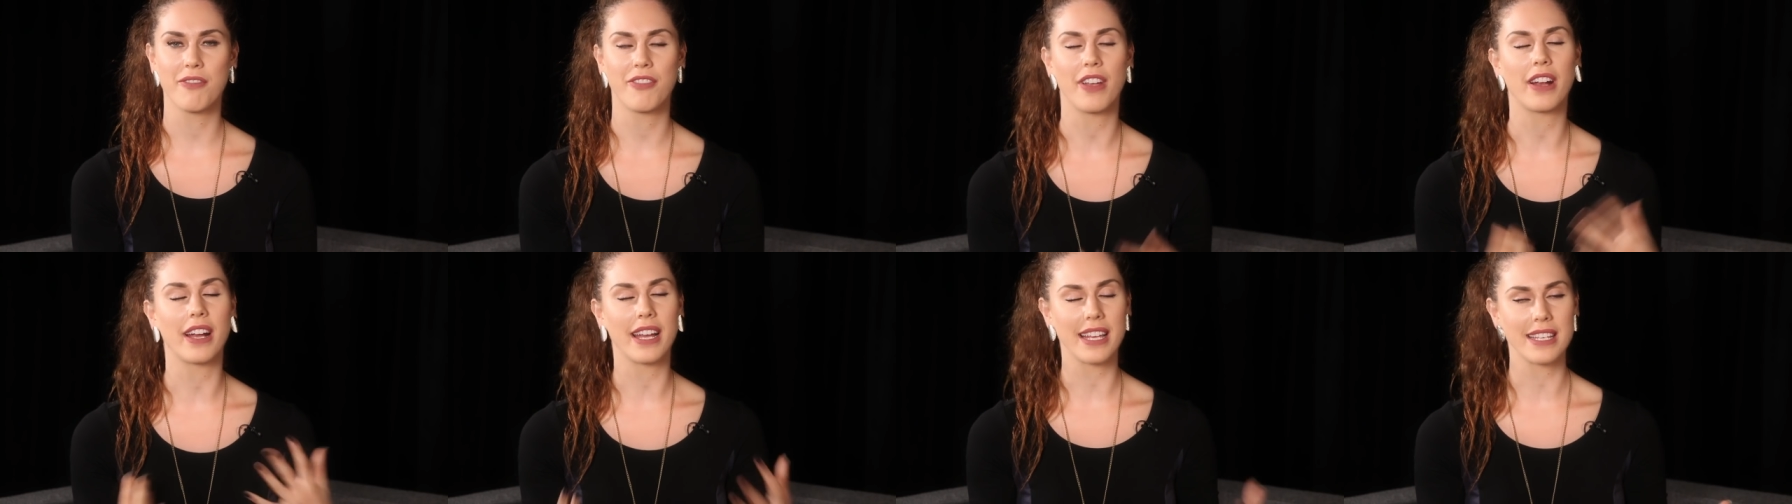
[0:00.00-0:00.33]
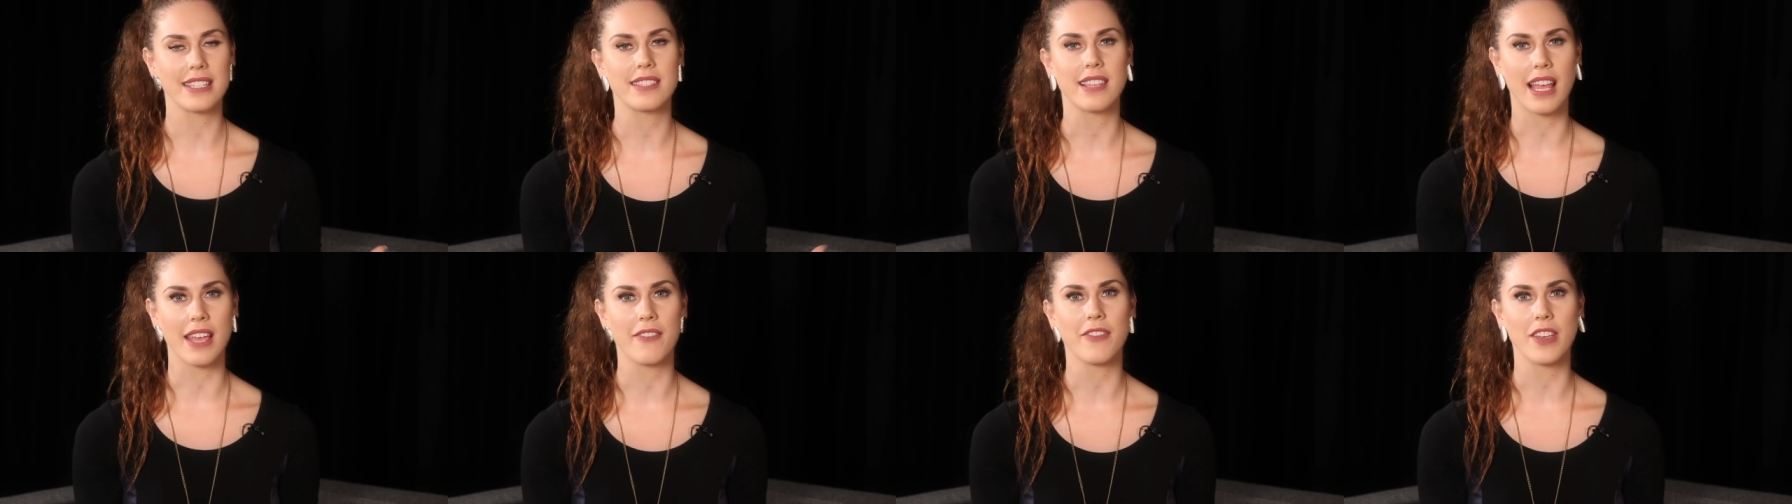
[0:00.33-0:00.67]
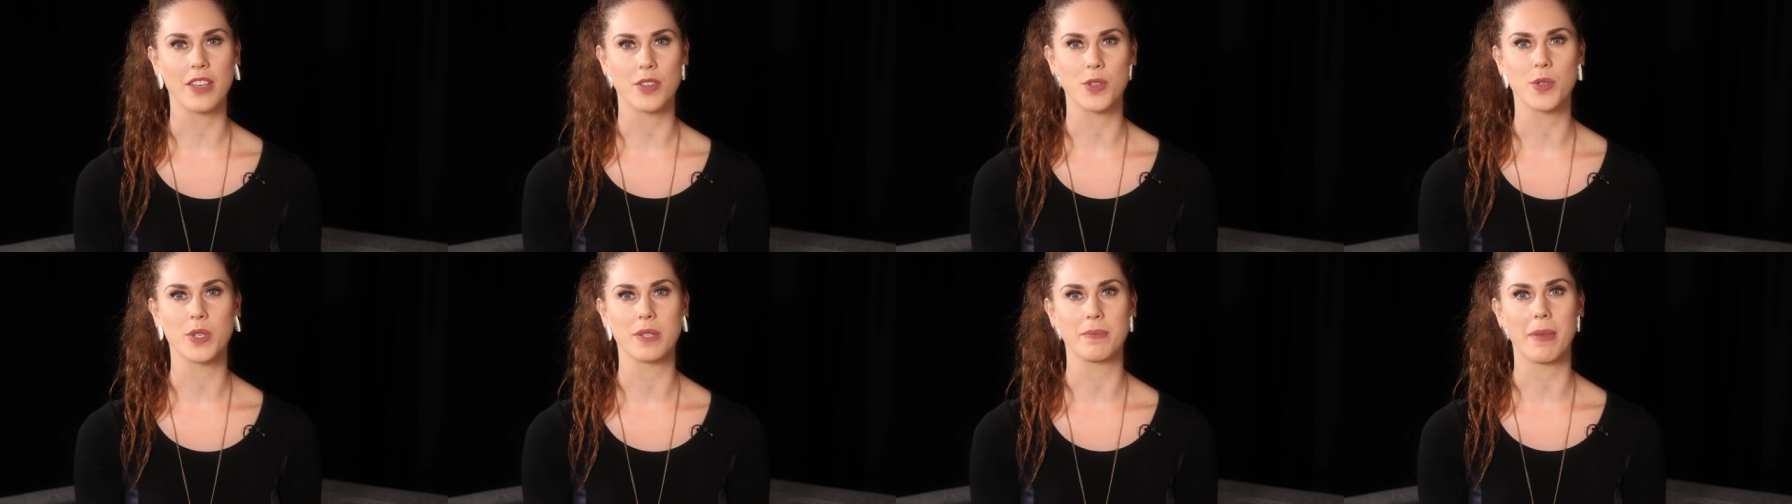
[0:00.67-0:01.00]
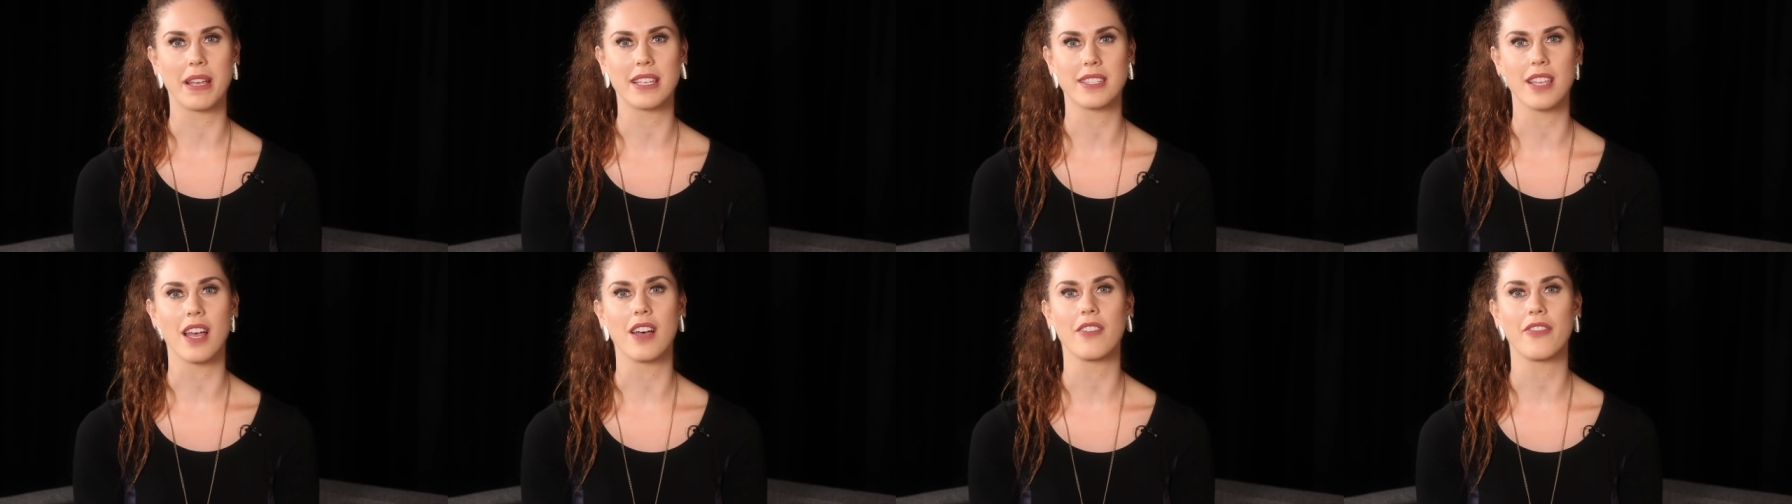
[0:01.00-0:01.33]
various life issues
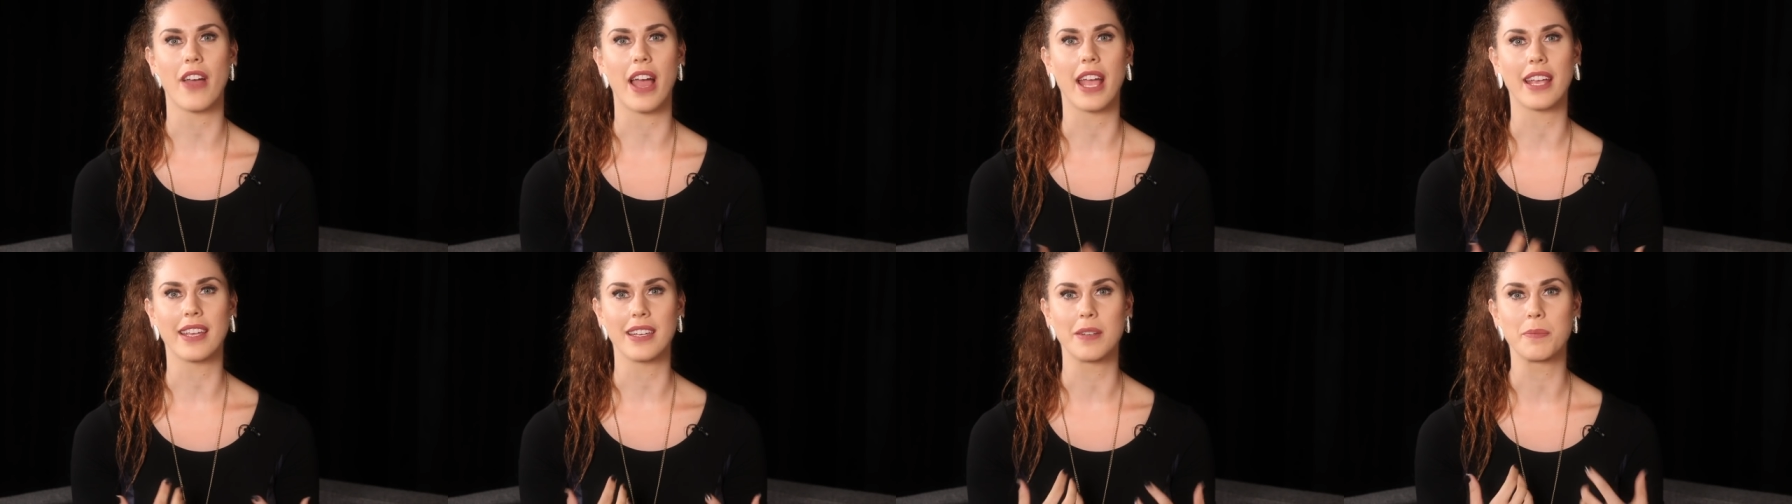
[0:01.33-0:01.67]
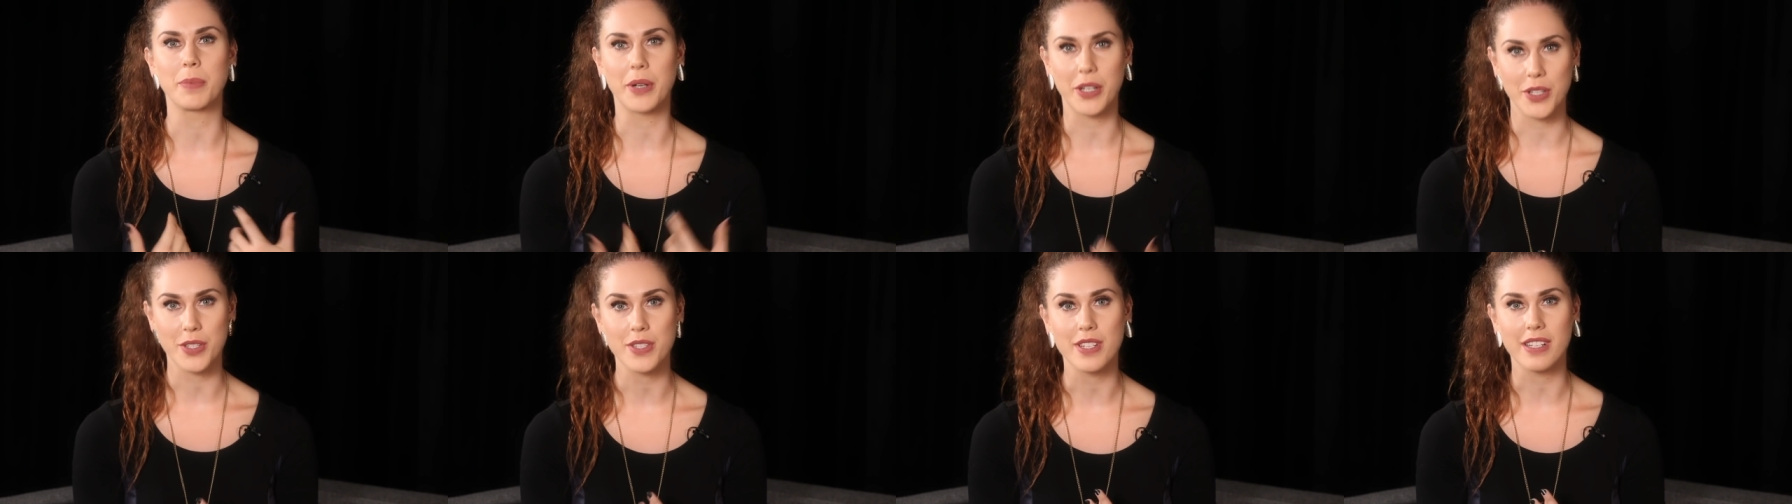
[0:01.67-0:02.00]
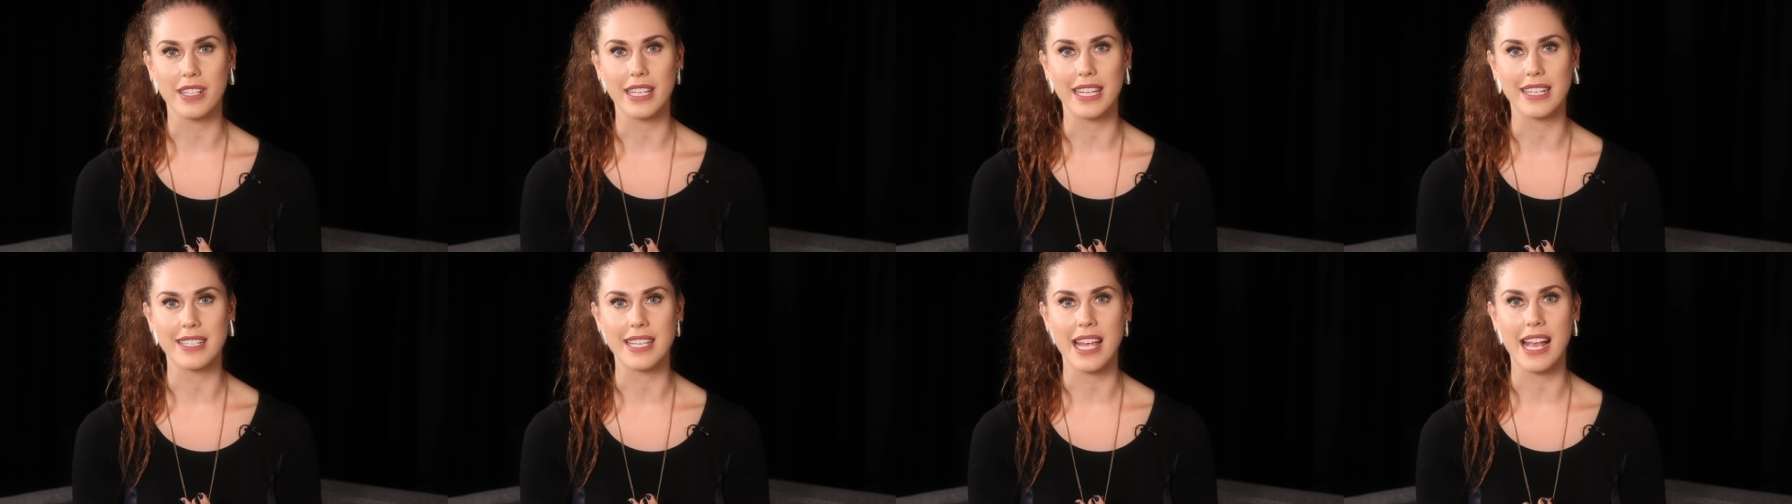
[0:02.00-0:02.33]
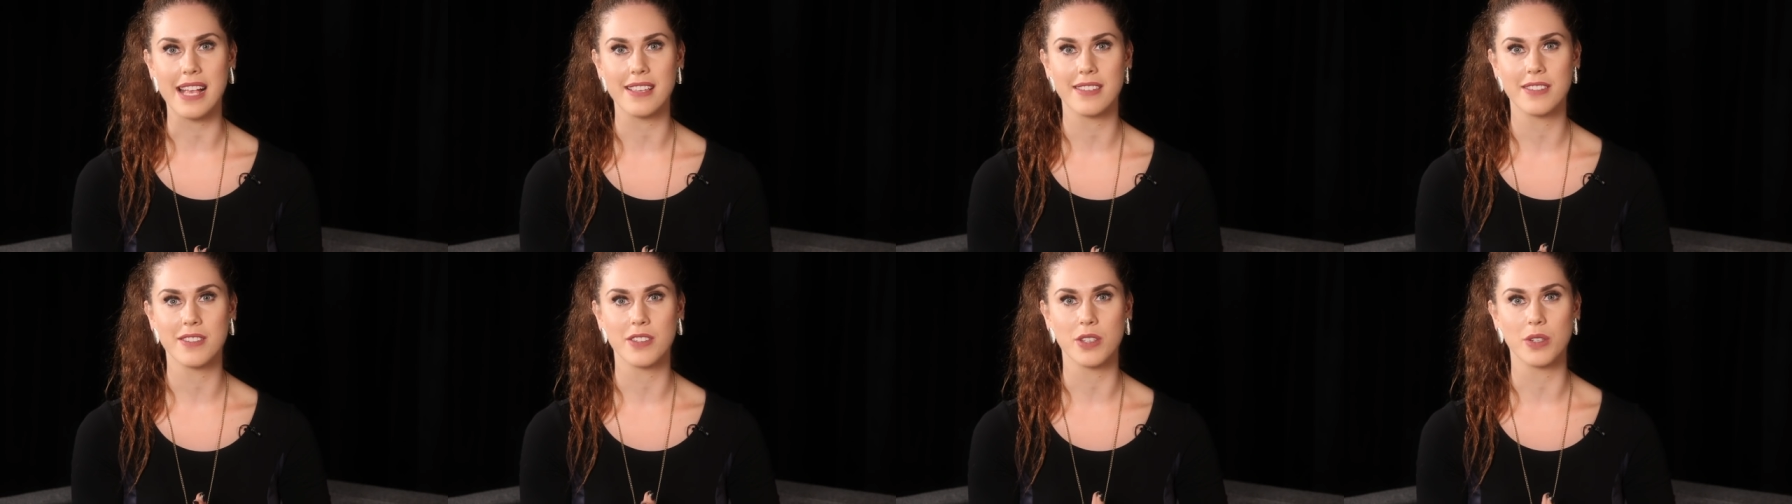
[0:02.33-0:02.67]
myself, I can personally
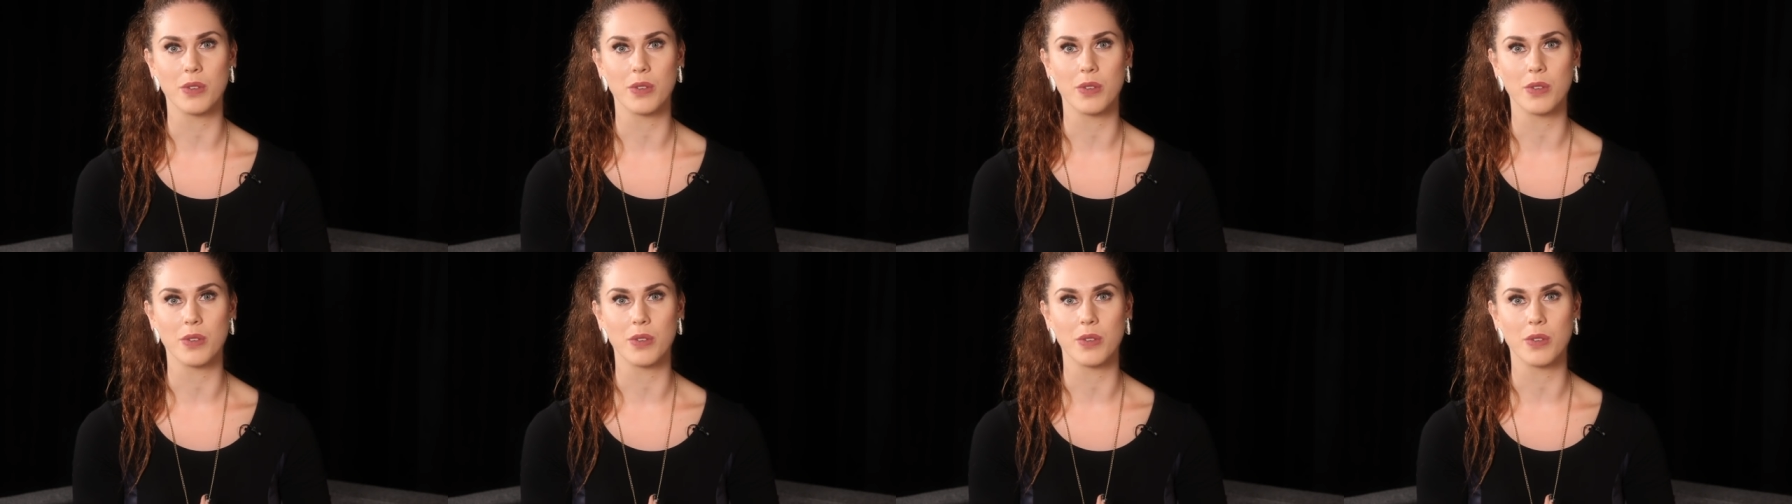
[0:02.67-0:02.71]
attest